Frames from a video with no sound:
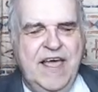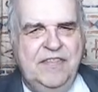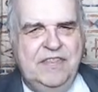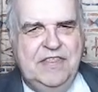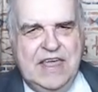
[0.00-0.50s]

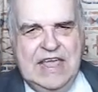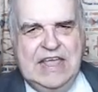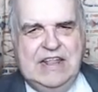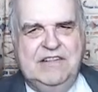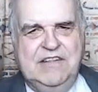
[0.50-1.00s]
And
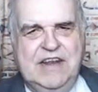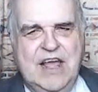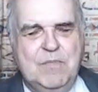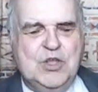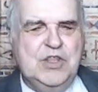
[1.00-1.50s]
they said
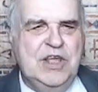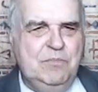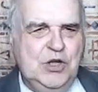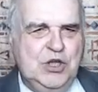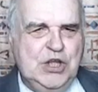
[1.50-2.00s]
how much they
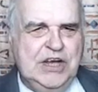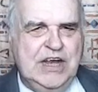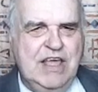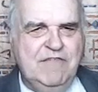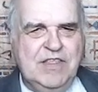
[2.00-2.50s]

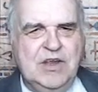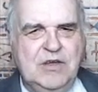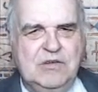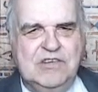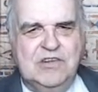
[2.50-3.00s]
appreciated having the
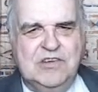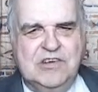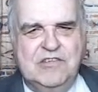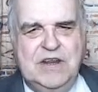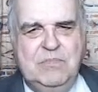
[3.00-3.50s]
notes on
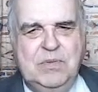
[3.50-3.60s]
screen,